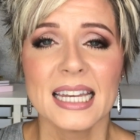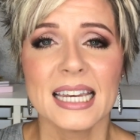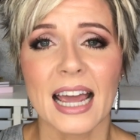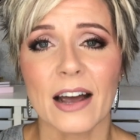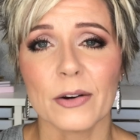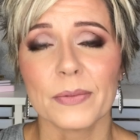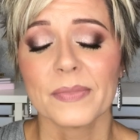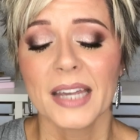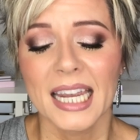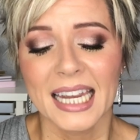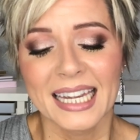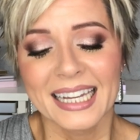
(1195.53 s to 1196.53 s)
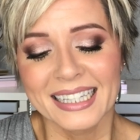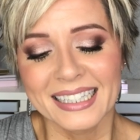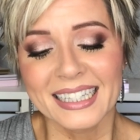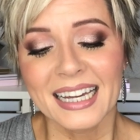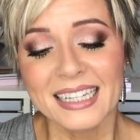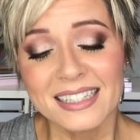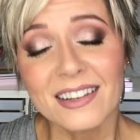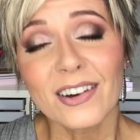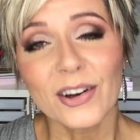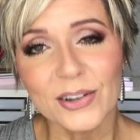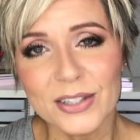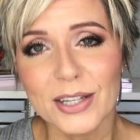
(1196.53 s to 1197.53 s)
Now, it does
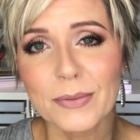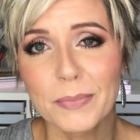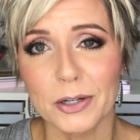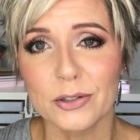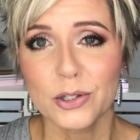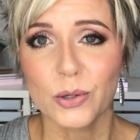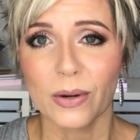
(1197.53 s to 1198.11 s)
also boast